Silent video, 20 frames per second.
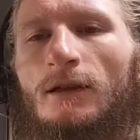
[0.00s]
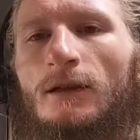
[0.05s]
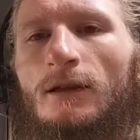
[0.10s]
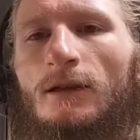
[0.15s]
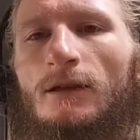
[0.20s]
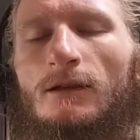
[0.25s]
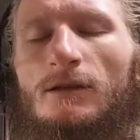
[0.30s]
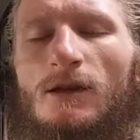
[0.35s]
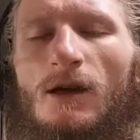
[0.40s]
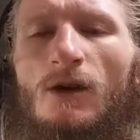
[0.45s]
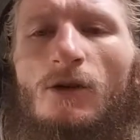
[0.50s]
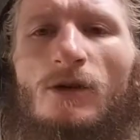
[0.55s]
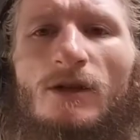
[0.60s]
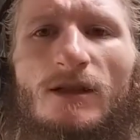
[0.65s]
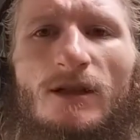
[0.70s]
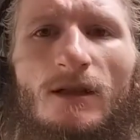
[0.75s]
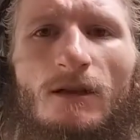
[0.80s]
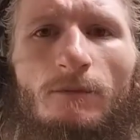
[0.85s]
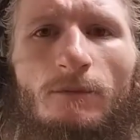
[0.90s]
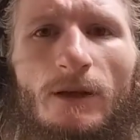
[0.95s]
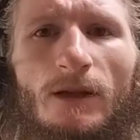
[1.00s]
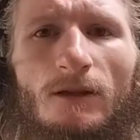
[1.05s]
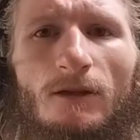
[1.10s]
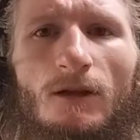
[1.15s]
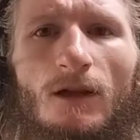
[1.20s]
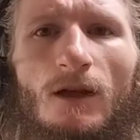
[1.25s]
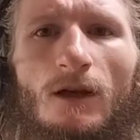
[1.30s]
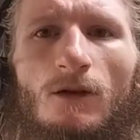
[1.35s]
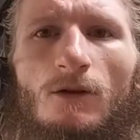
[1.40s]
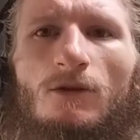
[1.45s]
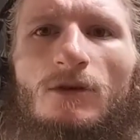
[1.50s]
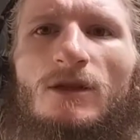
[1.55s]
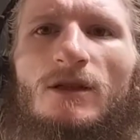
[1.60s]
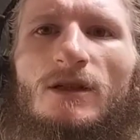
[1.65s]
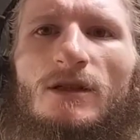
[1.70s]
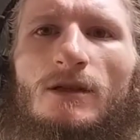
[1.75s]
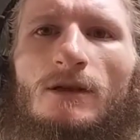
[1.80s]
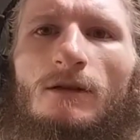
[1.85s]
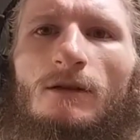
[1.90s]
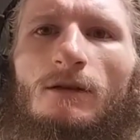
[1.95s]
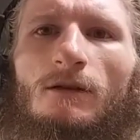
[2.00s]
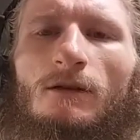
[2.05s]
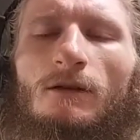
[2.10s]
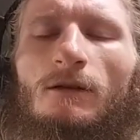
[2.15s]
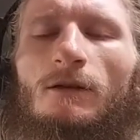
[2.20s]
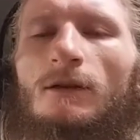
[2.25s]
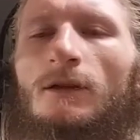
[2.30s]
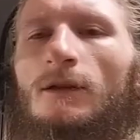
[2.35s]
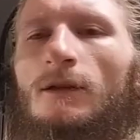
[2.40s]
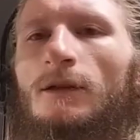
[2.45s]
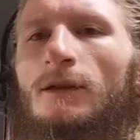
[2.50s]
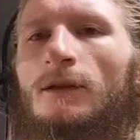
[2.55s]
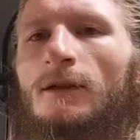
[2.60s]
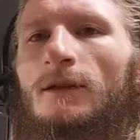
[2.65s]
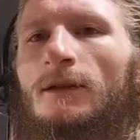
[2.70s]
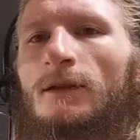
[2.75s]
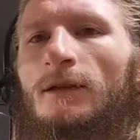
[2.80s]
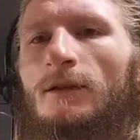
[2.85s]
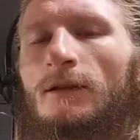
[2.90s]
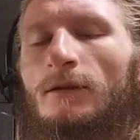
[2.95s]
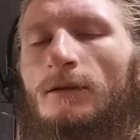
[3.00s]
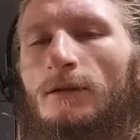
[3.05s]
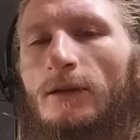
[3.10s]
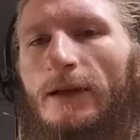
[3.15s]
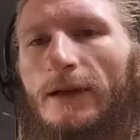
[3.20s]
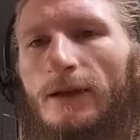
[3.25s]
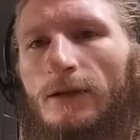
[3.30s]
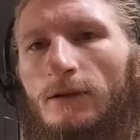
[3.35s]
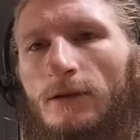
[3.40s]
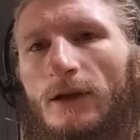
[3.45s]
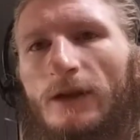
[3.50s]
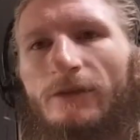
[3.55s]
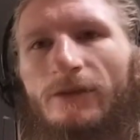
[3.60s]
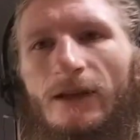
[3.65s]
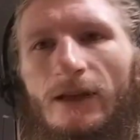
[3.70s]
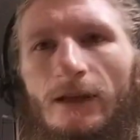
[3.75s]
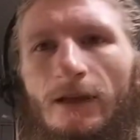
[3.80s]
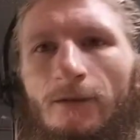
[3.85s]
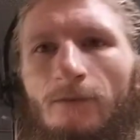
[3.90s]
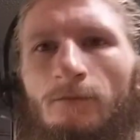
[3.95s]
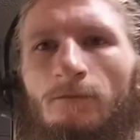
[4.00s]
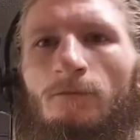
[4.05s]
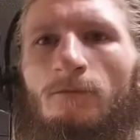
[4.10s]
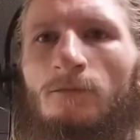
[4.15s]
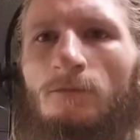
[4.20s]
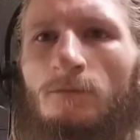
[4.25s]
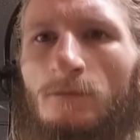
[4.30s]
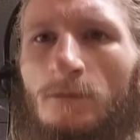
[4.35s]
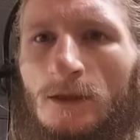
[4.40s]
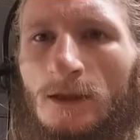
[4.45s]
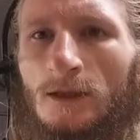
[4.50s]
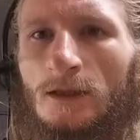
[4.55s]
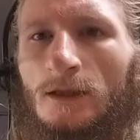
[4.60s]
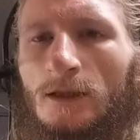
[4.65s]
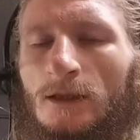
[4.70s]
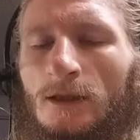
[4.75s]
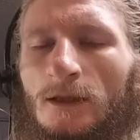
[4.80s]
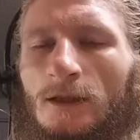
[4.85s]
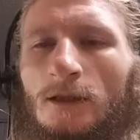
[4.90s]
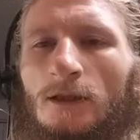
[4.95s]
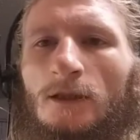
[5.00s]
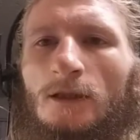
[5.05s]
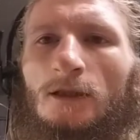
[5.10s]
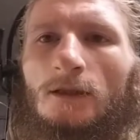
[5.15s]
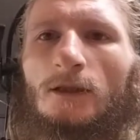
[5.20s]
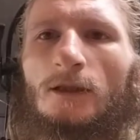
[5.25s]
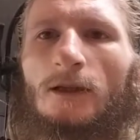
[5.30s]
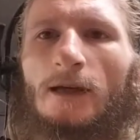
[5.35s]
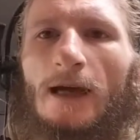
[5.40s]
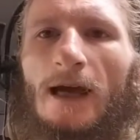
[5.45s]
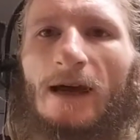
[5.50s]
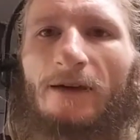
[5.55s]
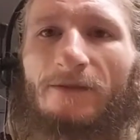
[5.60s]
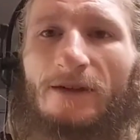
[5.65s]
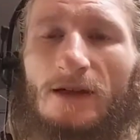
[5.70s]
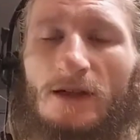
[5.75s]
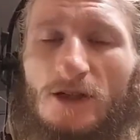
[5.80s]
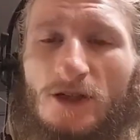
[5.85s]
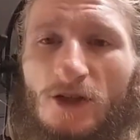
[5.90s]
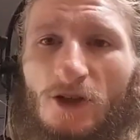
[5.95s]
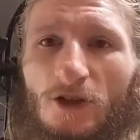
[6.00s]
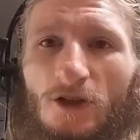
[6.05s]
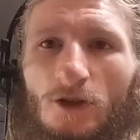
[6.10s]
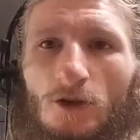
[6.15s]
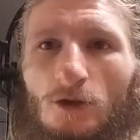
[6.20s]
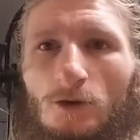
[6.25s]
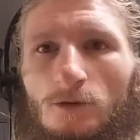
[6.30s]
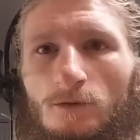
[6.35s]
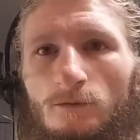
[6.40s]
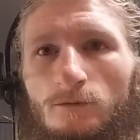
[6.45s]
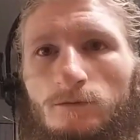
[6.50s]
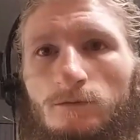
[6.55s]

There's always going to be lows, like grieving, having to...